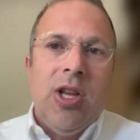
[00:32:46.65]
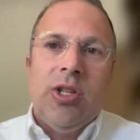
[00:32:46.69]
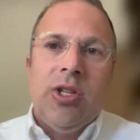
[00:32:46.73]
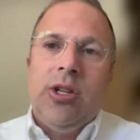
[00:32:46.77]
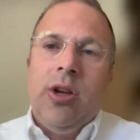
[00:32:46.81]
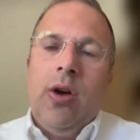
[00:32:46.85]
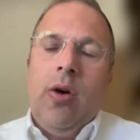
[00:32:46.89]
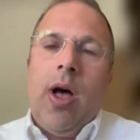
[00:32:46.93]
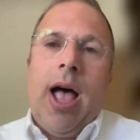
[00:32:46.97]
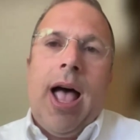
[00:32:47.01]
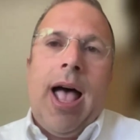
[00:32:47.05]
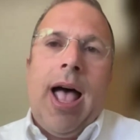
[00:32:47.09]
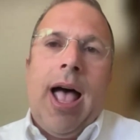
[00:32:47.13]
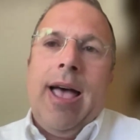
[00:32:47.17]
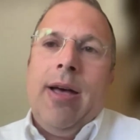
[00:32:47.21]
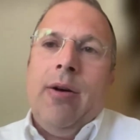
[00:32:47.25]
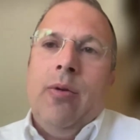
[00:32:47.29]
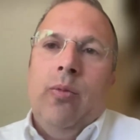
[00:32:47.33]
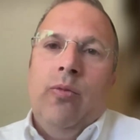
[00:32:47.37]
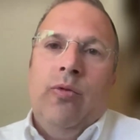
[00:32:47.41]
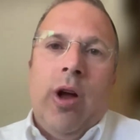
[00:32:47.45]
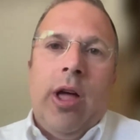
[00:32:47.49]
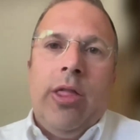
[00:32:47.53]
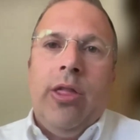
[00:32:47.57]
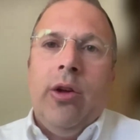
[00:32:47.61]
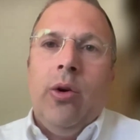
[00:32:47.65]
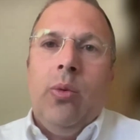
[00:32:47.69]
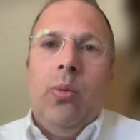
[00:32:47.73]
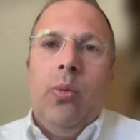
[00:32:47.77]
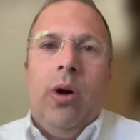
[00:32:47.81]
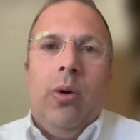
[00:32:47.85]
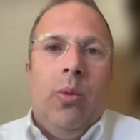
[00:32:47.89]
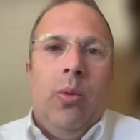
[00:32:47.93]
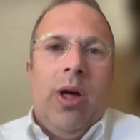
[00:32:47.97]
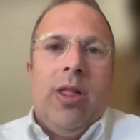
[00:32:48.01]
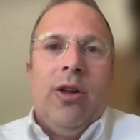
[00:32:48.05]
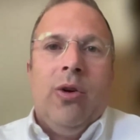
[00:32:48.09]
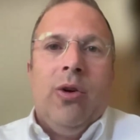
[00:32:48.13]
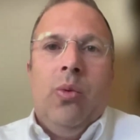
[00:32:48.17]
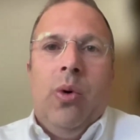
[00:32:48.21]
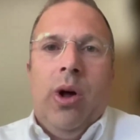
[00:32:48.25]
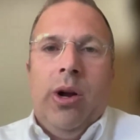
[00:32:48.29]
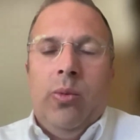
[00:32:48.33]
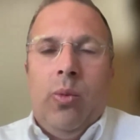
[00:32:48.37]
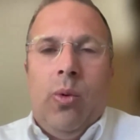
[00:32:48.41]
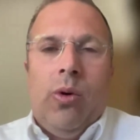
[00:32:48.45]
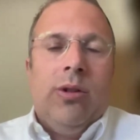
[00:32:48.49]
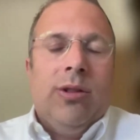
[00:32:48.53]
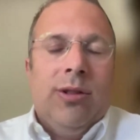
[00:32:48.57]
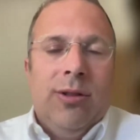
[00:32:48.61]
So whether
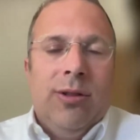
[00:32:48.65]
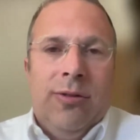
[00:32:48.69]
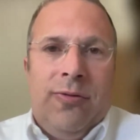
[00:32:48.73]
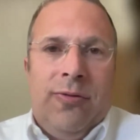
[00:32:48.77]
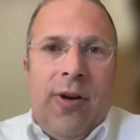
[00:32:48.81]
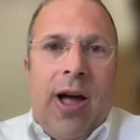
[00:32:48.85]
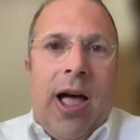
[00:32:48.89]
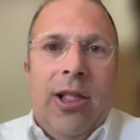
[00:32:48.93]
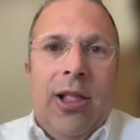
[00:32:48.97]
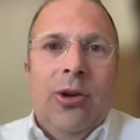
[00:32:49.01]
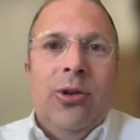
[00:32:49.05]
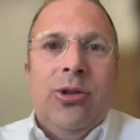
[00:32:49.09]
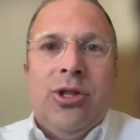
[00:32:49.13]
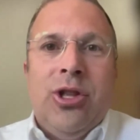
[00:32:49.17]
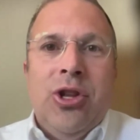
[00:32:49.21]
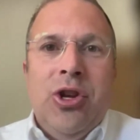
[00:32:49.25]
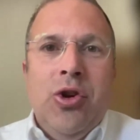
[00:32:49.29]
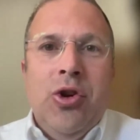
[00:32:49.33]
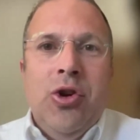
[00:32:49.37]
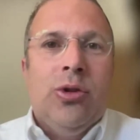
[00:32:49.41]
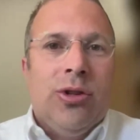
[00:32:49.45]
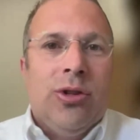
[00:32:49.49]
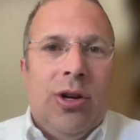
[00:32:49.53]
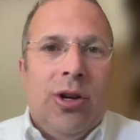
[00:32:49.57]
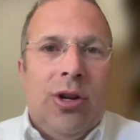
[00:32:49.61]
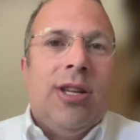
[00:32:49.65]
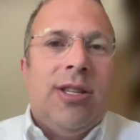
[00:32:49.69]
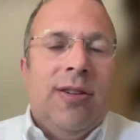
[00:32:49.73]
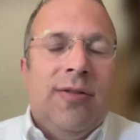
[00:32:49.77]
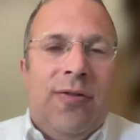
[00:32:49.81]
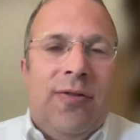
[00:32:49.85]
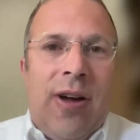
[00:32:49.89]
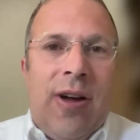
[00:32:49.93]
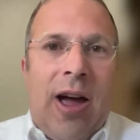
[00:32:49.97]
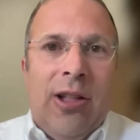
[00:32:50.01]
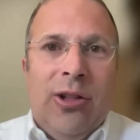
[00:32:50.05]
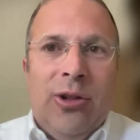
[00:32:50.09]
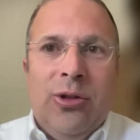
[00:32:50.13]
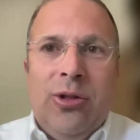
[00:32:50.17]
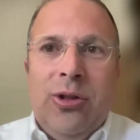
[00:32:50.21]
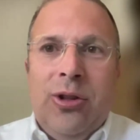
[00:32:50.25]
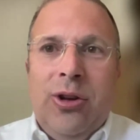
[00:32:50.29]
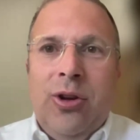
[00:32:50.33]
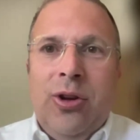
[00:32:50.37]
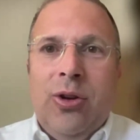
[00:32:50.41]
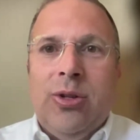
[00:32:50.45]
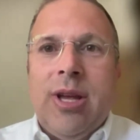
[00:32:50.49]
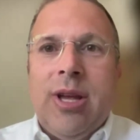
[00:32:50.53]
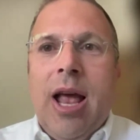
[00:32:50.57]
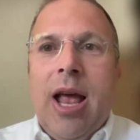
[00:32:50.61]
one follows the news or doesn't follow the
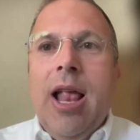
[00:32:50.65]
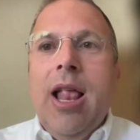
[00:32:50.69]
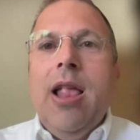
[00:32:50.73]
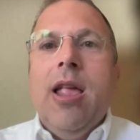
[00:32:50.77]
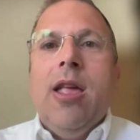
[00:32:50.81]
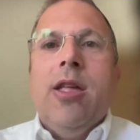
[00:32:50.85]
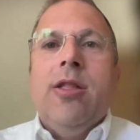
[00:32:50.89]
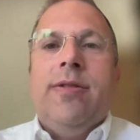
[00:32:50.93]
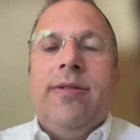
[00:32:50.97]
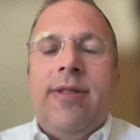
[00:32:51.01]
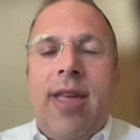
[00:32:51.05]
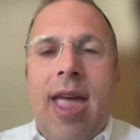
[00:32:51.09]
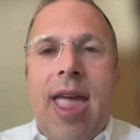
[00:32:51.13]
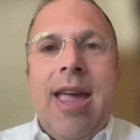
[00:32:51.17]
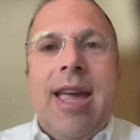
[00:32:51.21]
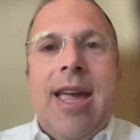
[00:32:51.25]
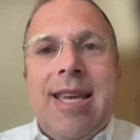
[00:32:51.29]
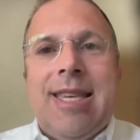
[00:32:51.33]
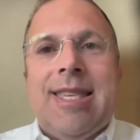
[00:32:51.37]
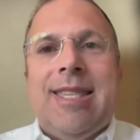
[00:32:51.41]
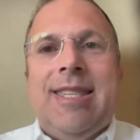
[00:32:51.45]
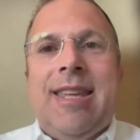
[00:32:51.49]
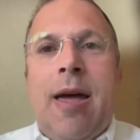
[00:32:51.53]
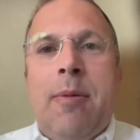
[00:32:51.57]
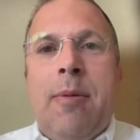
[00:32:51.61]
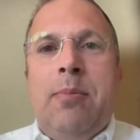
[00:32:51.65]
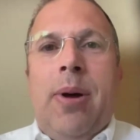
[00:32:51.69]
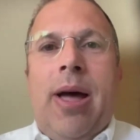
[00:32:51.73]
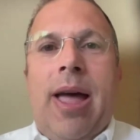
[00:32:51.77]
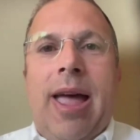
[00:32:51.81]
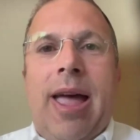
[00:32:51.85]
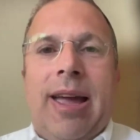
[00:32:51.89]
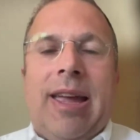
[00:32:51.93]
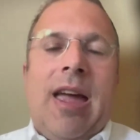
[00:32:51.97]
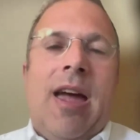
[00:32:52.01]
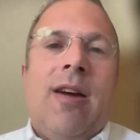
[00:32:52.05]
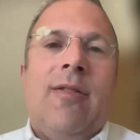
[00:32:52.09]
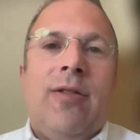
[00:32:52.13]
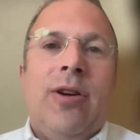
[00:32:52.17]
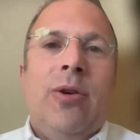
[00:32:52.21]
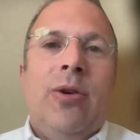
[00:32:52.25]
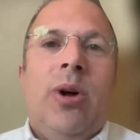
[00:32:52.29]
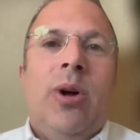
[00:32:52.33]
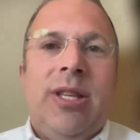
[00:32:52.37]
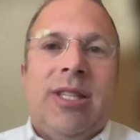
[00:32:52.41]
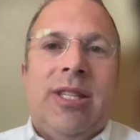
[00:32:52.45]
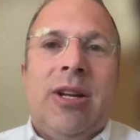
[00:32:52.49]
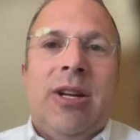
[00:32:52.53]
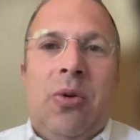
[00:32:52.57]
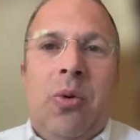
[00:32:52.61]
news, take a step back every
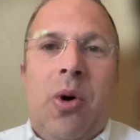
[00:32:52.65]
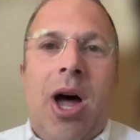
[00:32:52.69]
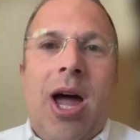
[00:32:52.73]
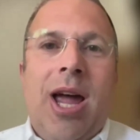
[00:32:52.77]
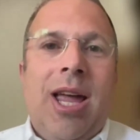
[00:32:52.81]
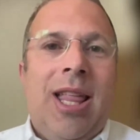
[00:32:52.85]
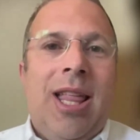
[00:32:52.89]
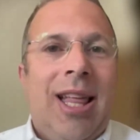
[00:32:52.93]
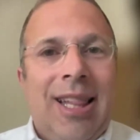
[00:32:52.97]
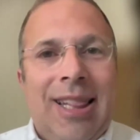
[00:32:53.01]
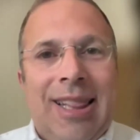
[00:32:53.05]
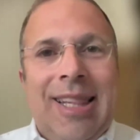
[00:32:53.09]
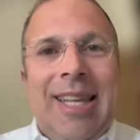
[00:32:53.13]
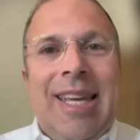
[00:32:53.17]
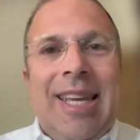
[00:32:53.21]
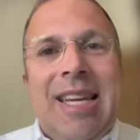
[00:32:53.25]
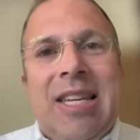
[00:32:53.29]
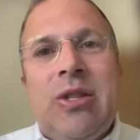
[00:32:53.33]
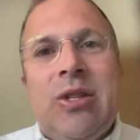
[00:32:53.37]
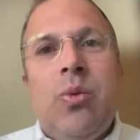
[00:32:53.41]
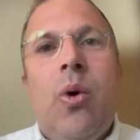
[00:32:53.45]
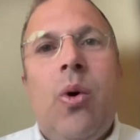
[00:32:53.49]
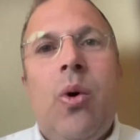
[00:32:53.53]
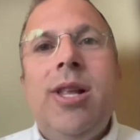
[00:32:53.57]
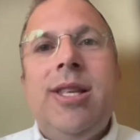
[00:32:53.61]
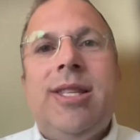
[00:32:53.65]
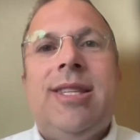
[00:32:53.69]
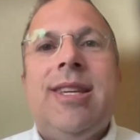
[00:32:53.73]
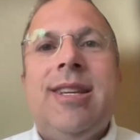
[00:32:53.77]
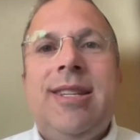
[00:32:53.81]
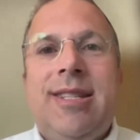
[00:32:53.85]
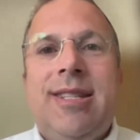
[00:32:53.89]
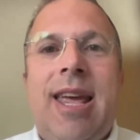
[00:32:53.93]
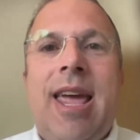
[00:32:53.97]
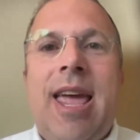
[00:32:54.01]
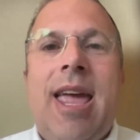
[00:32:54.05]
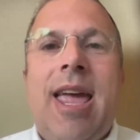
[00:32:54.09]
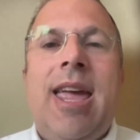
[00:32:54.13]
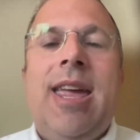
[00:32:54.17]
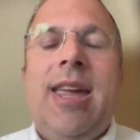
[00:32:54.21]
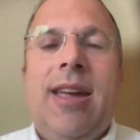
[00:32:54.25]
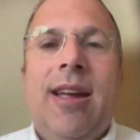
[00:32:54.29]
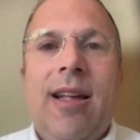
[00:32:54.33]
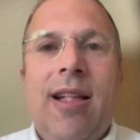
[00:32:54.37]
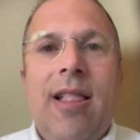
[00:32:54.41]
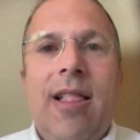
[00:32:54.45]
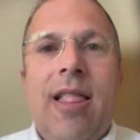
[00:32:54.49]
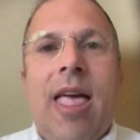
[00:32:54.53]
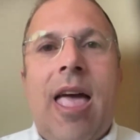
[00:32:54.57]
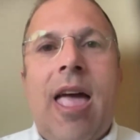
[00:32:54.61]
once in a while, at least once a day,
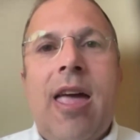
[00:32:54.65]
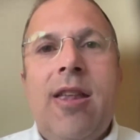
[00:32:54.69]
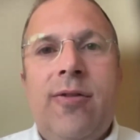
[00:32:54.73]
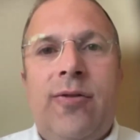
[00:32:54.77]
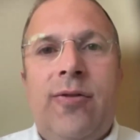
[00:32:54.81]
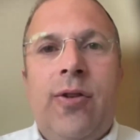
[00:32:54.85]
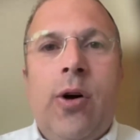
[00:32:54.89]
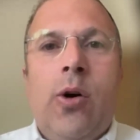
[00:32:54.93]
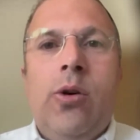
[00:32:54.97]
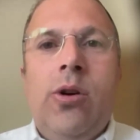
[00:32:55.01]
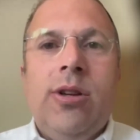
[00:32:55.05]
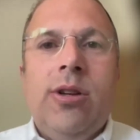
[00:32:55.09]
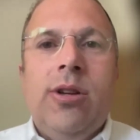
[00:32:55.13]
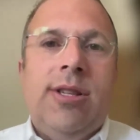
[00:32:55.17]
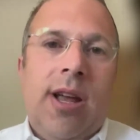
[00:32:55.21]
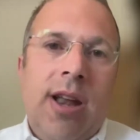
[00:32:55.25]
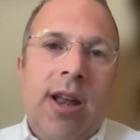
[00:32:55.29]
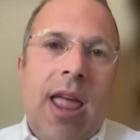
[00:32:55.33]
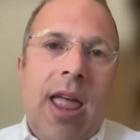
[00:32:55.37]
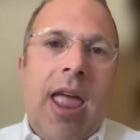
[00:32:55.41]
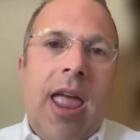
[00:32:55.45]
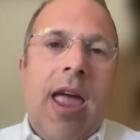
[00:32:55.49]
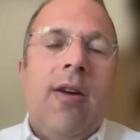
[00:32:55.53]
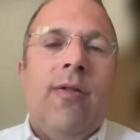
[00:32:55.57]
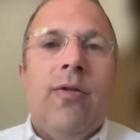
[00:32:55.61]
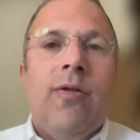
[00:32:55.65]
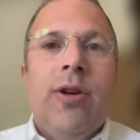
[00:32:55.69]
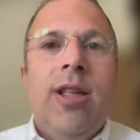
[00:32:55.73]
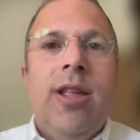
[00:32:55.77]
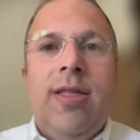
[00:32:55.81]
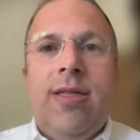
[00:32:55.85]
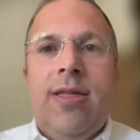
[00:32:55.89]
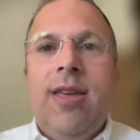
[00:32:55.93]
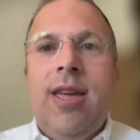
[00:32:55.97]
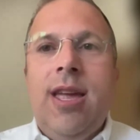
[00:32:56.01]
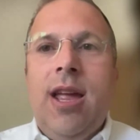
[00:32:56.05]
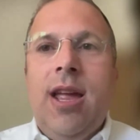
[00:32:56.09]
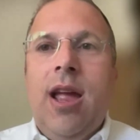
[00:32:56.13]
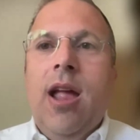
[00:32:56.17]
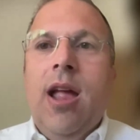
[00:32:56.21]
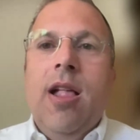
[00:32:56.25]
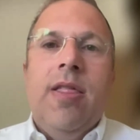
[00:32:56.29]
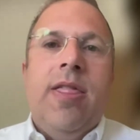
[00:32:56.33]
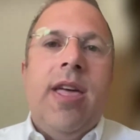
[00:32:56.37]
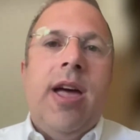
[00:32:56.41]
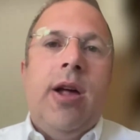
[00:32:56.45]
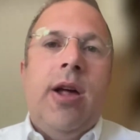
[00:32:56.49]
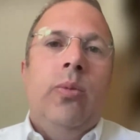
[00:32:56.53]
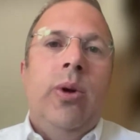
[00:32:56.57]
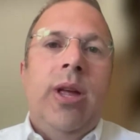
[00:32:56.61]
and focus on everything
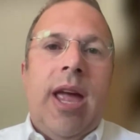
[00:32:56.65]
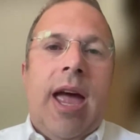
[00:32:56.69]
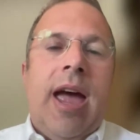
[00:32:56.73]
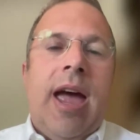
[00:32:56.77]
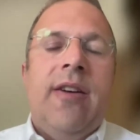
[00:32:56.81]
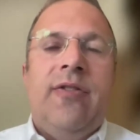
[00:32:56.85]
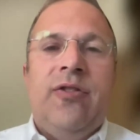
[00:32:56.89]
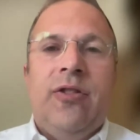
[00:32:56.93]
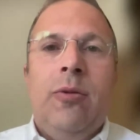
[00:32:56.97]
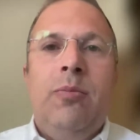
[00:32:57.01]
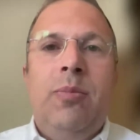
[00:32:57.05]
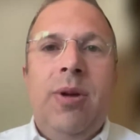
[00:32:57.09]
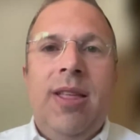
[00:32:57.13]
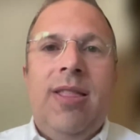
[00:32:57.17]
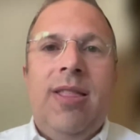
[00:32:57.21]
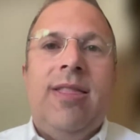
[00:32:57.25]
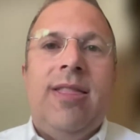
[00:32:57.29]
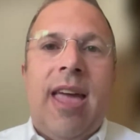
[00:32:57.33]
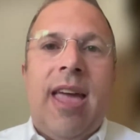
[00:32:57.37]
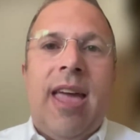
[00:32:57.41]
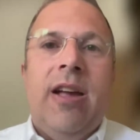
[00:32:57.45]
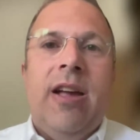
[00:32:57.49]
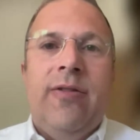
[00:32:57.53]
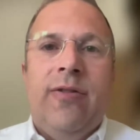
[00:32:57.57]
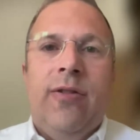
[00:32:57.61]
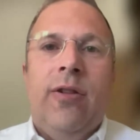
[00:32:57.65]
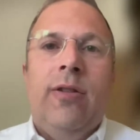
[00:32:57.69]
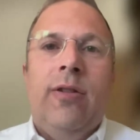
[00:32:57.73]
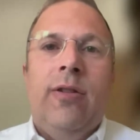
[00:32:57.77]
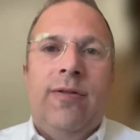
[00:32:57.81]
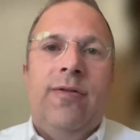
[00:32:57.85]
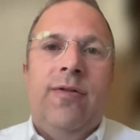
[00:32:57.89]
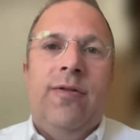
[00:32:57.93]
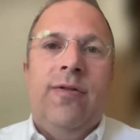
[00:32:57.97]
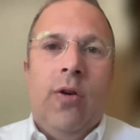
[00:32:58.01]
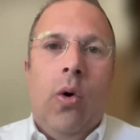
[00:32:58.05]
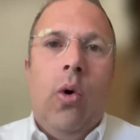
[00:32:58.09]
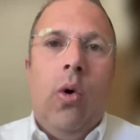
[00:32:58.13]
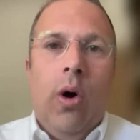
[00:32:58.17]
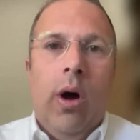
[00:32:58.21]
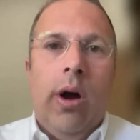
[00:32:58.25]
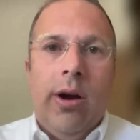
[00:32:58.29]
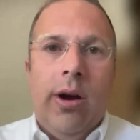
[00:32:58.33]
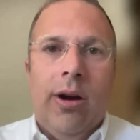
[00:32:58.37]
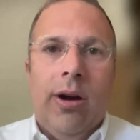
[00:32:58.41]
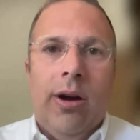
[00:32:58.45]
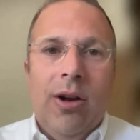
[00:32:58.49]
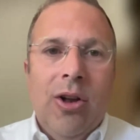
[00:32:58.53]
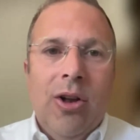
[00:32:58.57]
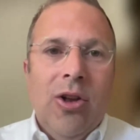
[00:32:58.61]
that we have to be thankful
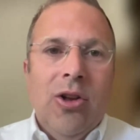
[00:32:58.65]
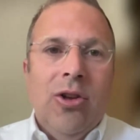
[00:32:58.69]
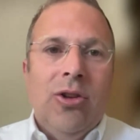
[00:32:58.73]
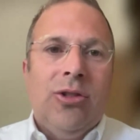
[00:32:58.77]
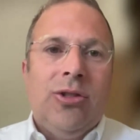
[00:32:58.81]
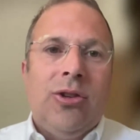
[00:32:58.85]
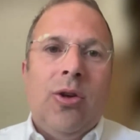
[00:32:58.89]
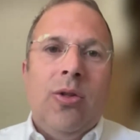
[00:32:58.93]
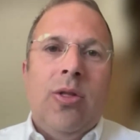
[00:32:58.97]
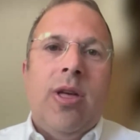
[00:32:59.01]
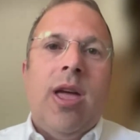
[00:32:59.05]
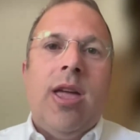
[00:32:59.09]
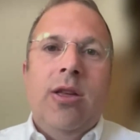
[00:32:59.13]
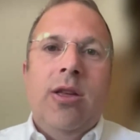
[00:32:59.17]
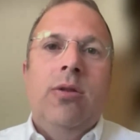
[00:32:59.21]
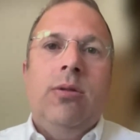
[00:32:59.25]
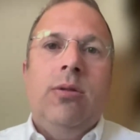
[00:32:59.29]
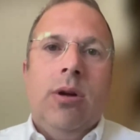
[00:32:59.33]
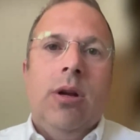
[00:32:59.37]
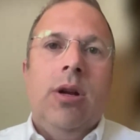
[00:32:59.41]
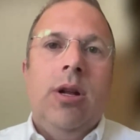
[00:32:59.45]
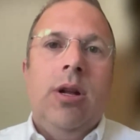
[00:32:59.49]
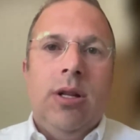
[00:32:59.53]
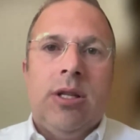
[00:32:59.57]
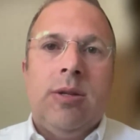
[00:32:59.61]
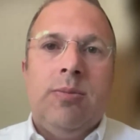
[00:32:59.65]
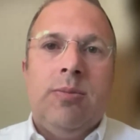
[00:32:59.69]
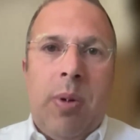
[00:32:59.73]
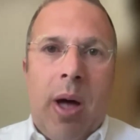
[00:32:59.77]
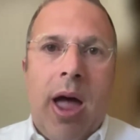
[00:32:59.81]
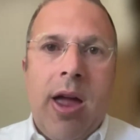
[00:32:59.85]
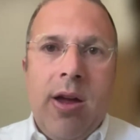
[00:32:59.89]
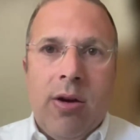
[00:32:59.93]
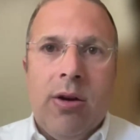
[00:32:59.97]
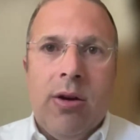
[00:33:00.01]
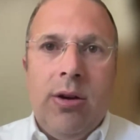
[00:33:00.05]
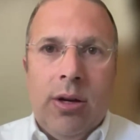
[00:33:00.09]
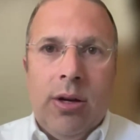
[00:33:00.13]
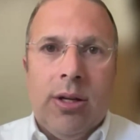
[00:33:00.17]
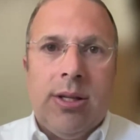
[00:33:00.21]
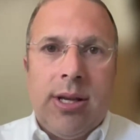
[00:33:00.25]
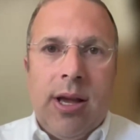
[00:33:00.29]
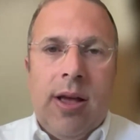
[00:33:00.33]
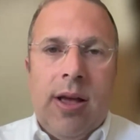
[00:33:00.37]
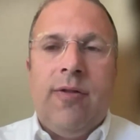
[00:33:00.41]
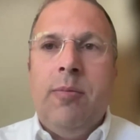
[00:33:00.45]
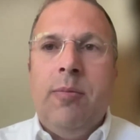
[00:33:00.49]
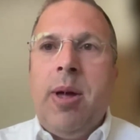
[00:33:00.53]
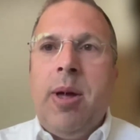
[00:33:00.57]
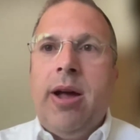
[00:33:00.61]
for, so that you can inspire
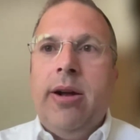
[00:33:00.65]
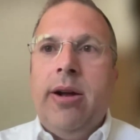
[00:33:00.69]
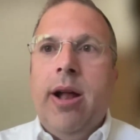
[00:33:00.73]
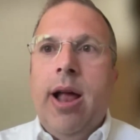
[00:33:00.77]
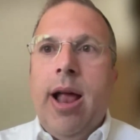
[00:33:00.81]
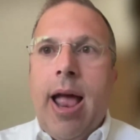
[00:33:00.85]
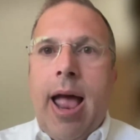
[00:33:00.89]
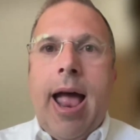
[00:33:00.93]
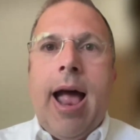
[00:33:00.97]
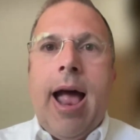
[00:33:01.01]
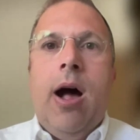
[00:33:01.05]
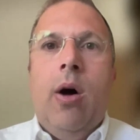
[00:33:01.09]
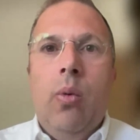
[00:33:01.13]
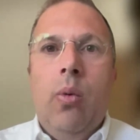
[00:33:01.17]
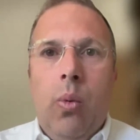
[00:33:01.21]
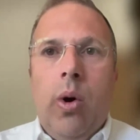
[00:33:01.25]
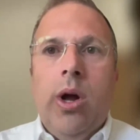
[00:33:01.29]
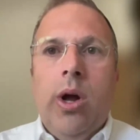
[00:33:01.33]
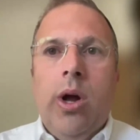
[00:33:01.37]
yourself about how